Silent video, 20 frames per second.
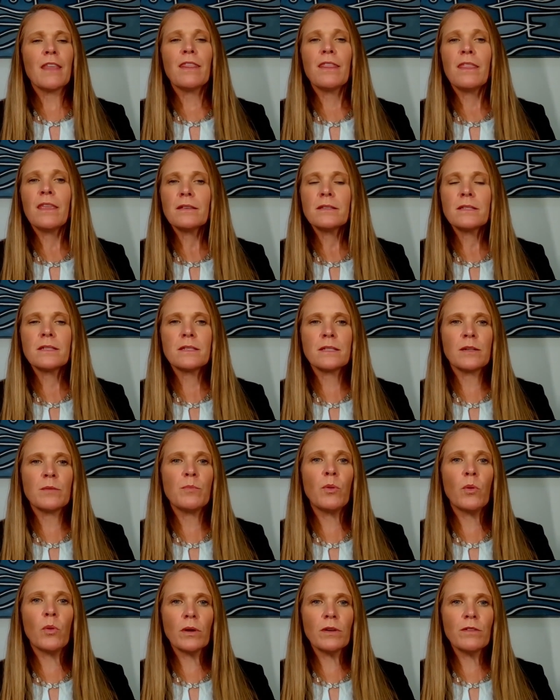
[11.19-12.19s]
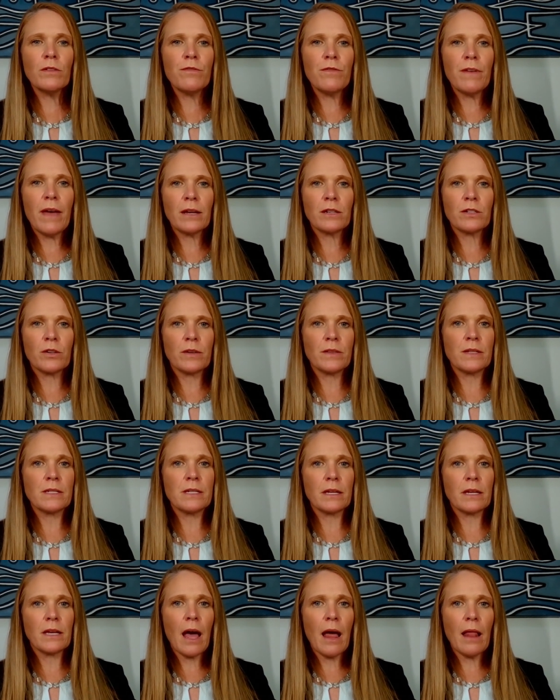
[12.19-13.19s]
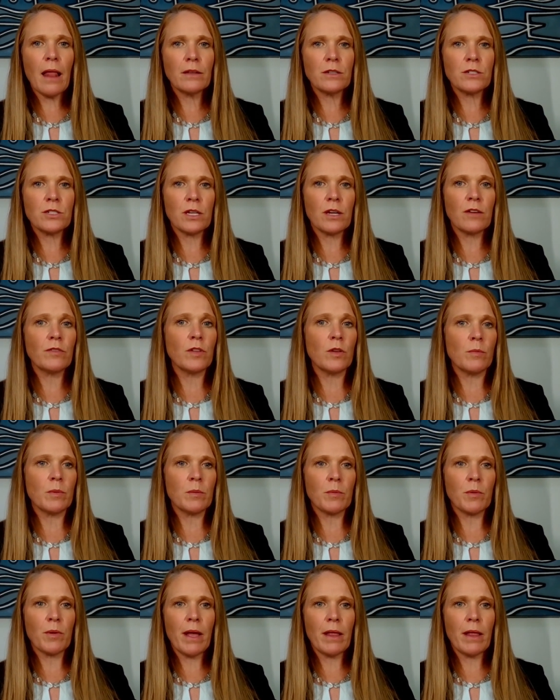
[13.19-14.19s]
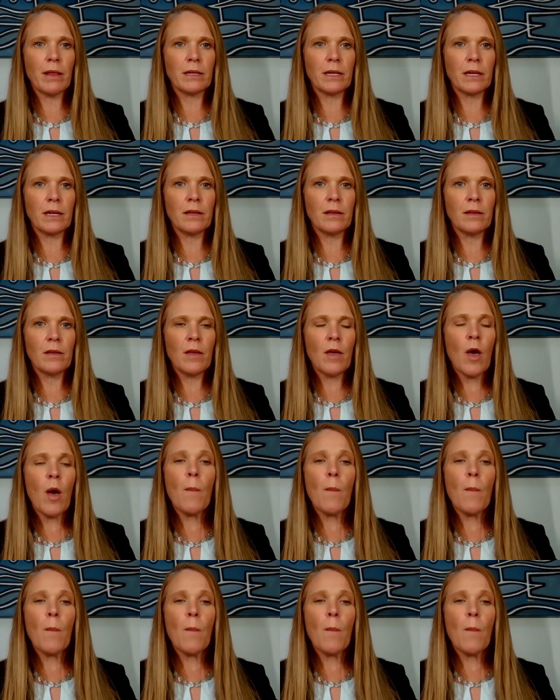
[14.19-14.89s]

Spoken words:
This is an important factor in the psychology of human morality.